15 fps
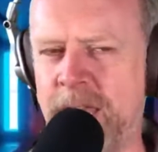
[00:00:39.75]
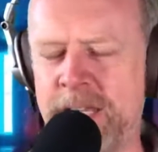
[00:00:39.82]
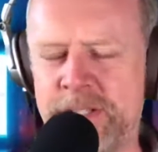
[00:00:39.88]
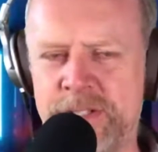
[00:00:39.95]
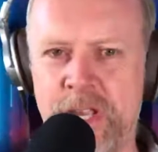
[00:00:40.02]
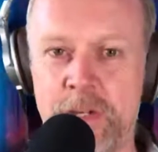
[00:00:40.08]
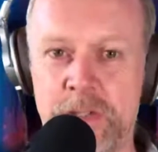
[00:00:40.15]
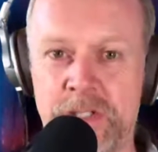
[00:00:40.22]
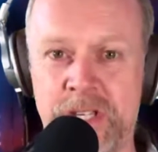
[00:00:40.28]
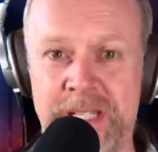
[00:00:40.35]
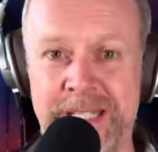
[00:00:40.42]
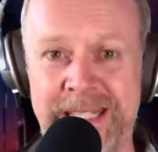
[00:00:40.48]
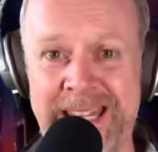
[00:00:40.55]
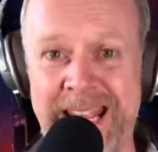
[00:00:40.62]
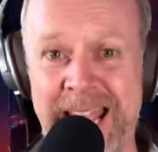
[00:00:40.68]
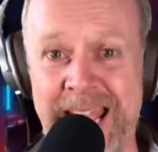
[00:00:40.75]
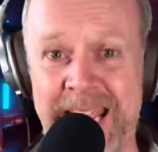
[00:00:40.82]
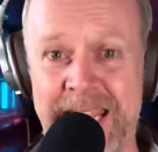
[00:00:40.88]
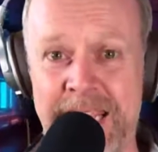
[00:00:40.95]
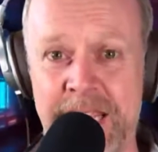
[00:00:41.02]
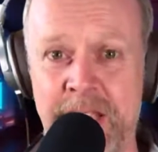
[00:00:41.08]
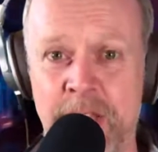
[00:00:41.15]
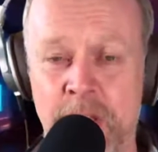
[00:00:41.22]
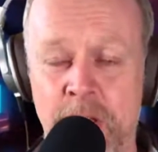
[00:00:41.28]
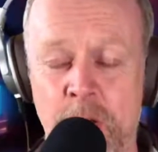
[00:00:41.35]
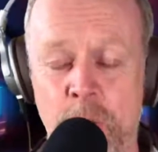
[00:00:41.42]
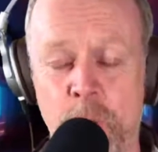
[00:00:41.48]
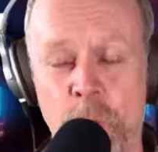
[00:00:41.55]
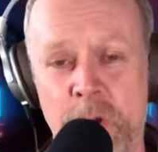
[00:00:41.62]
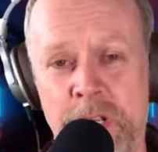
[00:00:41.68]
so today
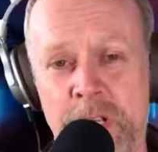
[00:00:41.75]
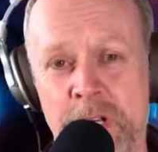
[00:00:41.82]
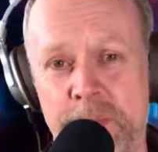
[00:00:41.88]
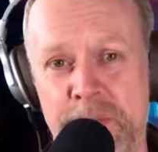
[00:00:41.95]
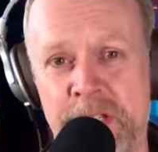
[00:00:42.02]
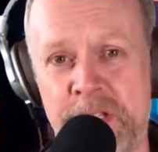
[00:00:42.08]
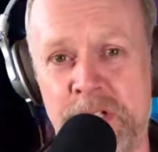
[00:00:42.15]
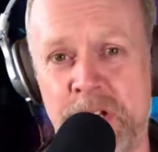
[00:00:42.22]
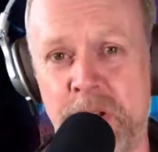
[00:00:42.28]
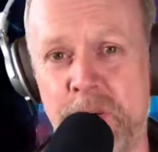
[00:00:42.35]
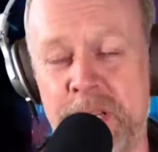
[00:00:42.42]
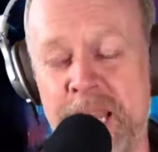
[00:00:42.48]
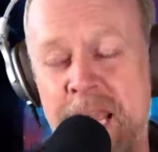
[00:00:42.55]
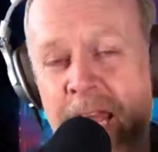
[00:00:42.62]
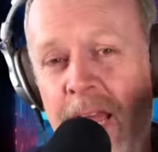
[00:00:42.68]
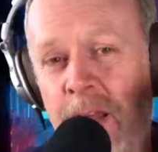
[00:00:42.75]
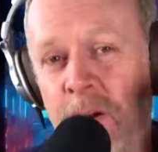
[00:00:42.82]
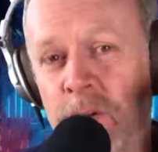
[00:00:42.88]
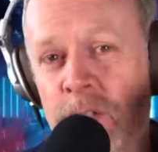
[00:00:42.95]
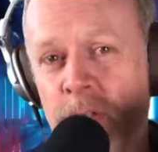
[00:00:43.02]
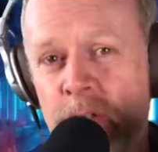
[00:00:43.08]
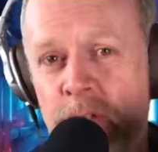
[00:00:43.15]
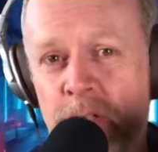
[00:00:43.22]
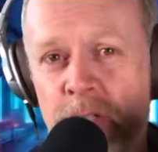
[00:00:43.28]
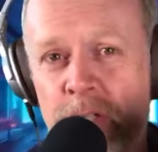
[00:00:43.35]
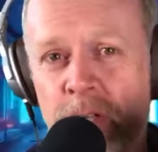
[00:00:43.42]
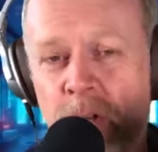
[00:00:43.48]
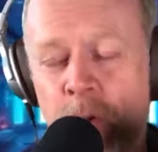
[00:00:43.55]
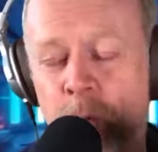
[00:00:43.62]
we're going to be showing how you can,